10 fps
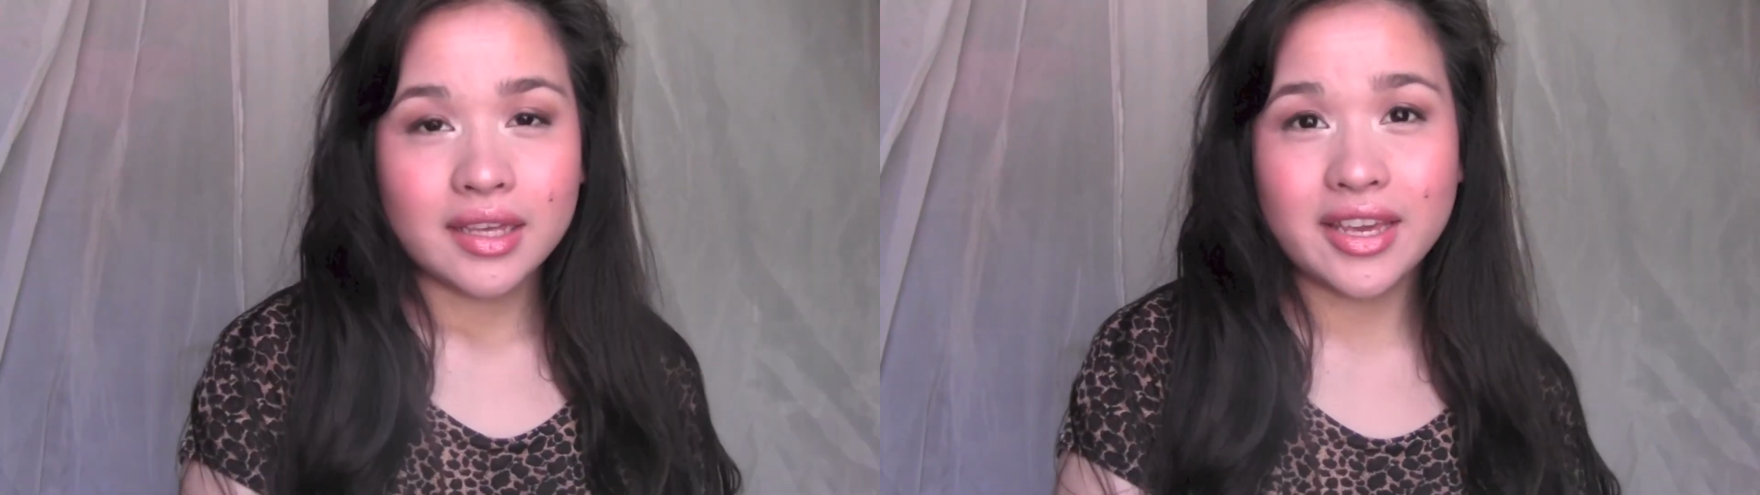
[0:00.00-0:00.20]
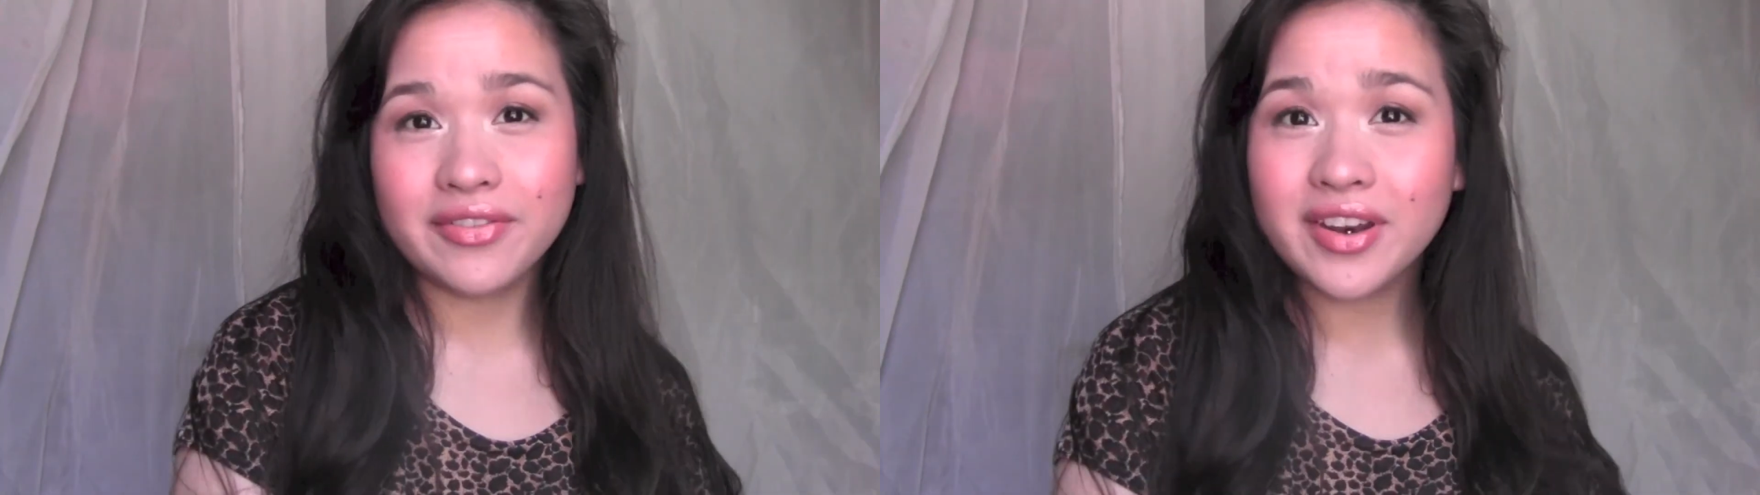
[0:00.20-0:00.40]

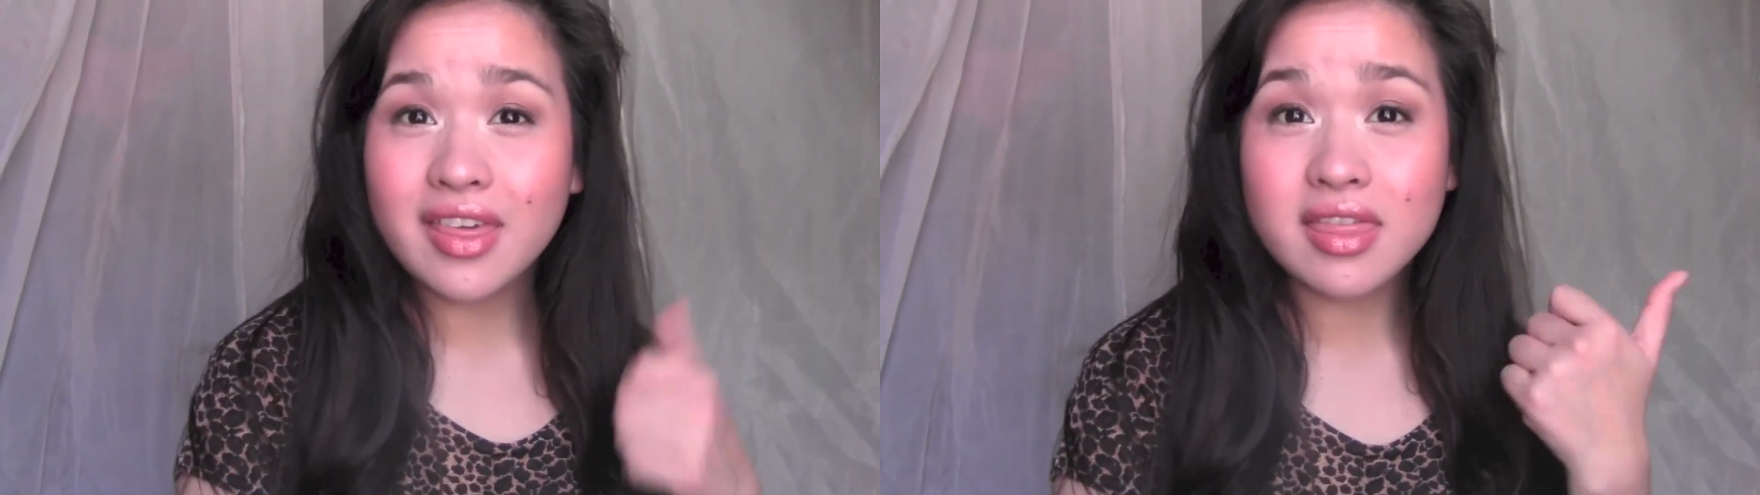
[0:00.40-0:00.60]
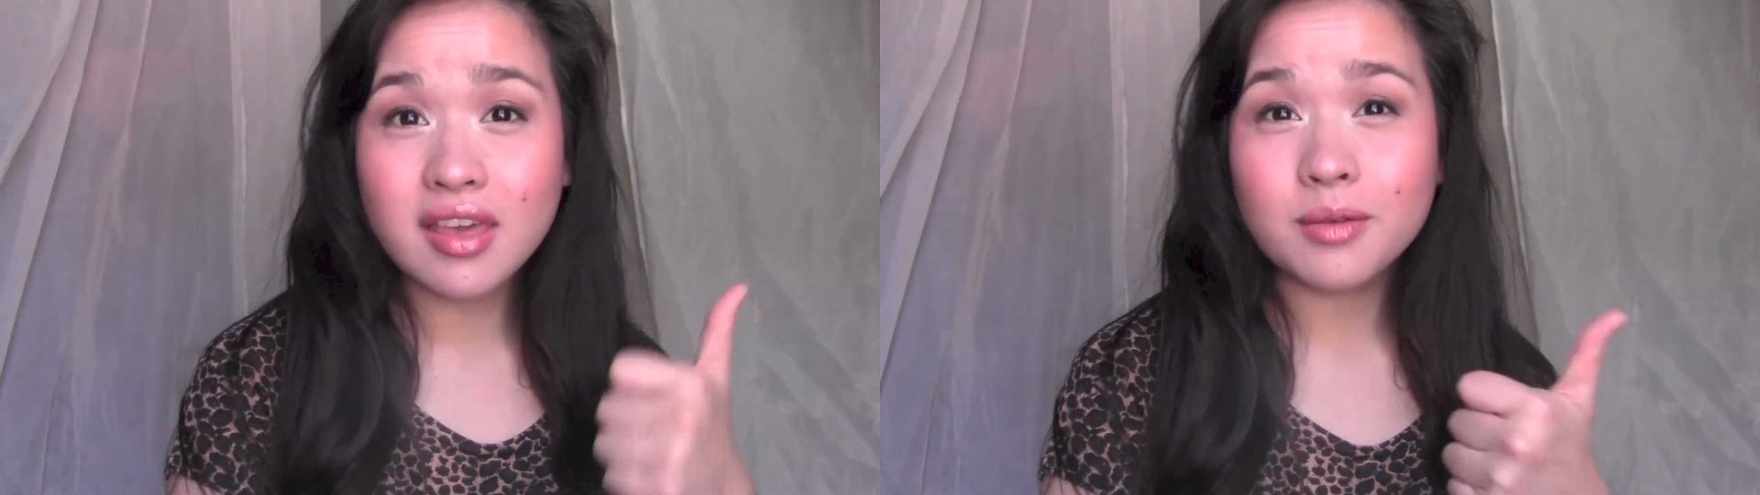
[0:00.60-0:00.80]
Give it a
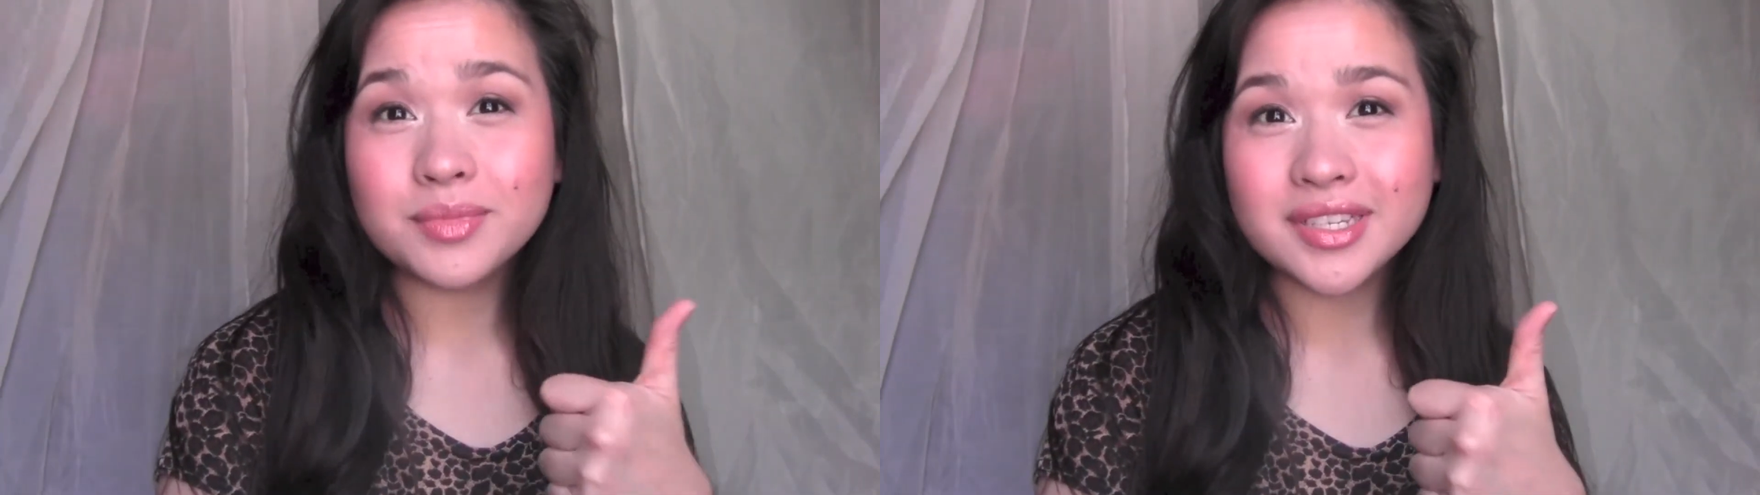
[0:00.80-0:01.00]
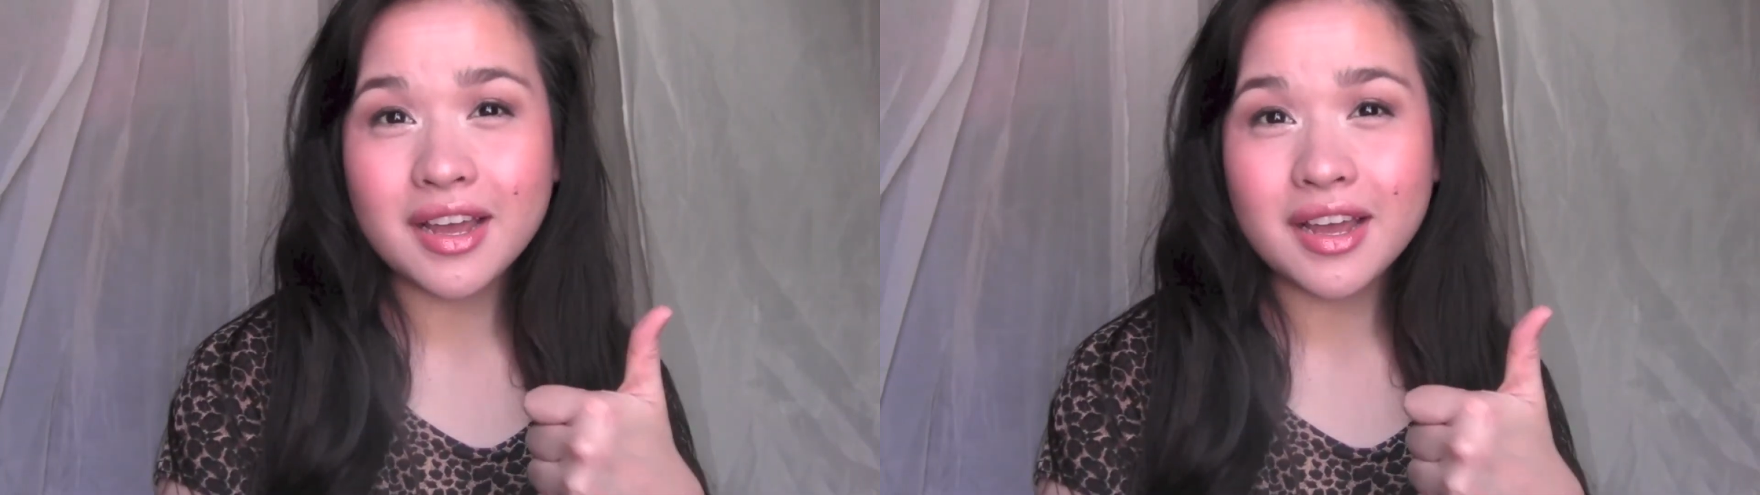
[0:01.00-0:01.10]
thumbs